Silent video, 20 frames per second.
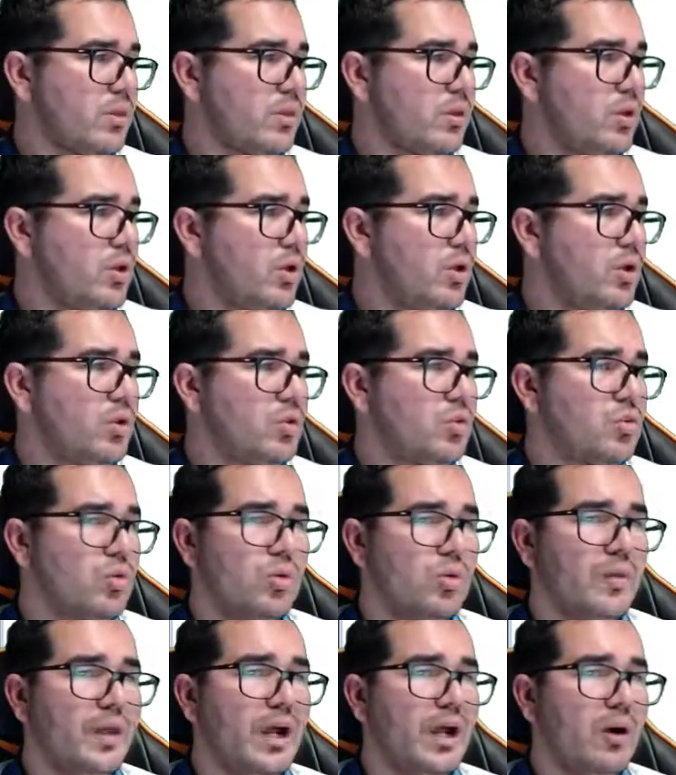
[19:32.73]
So
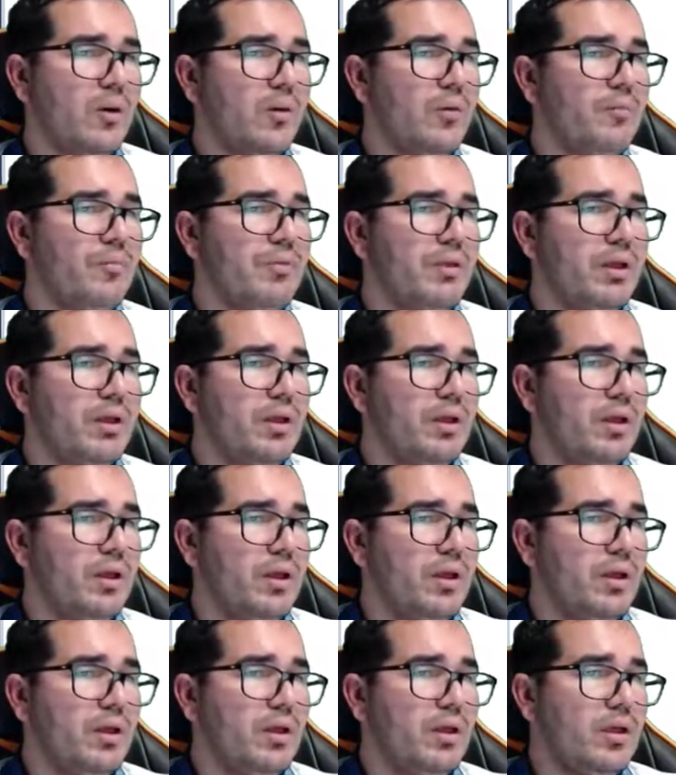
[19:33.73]
now,
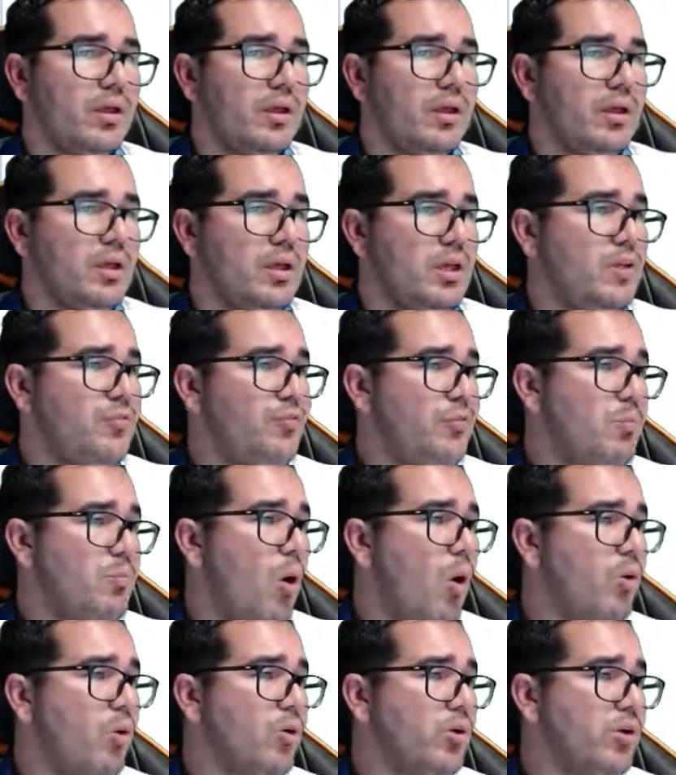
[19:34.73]
if
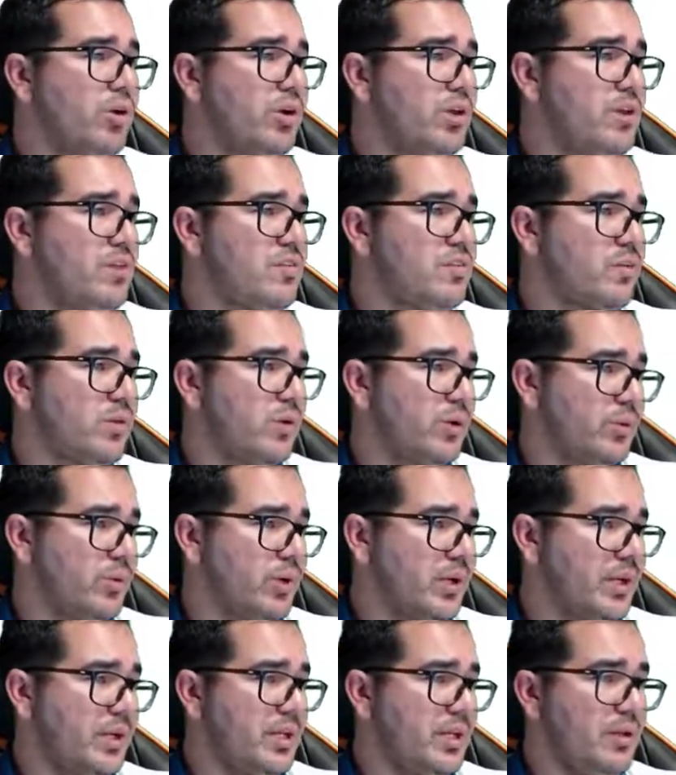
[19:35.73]
motor is
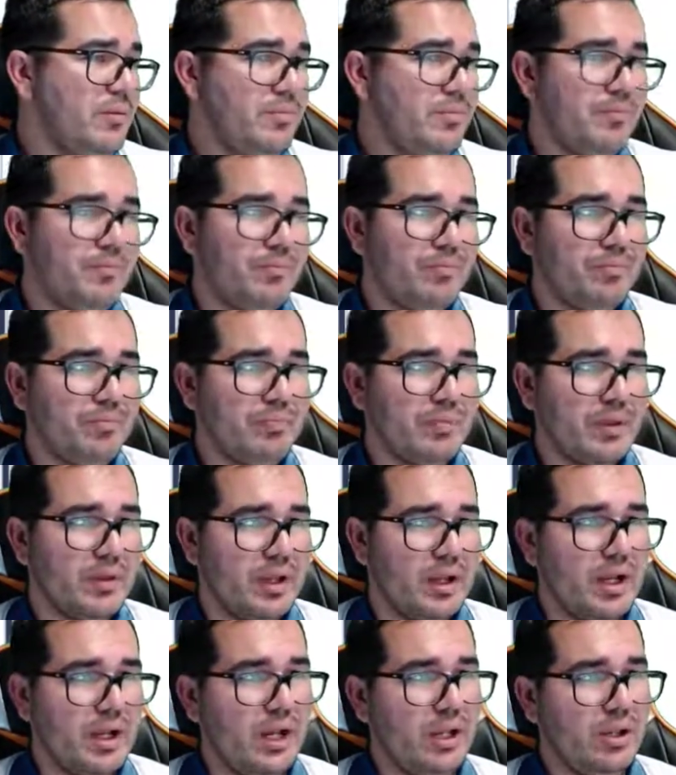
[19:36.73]
running,
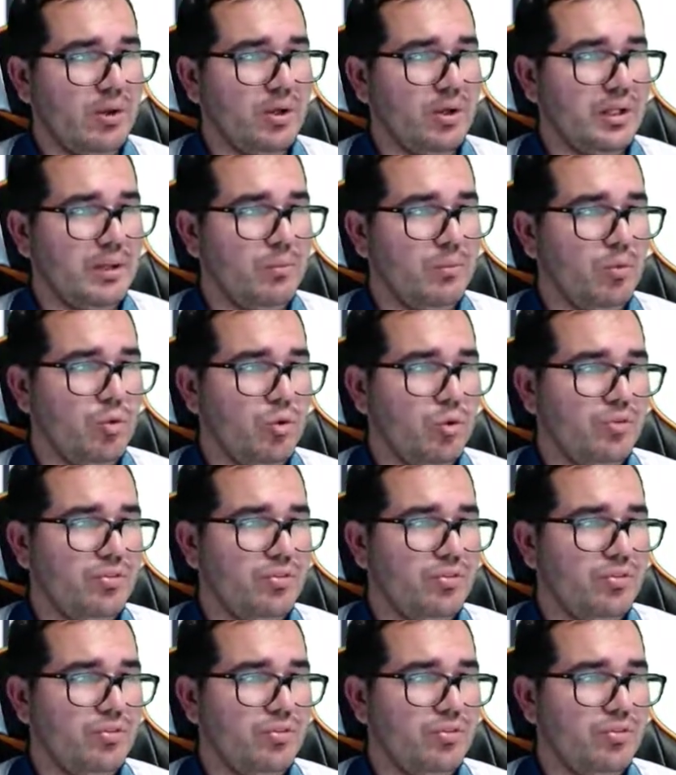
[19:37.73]
I'm gonna move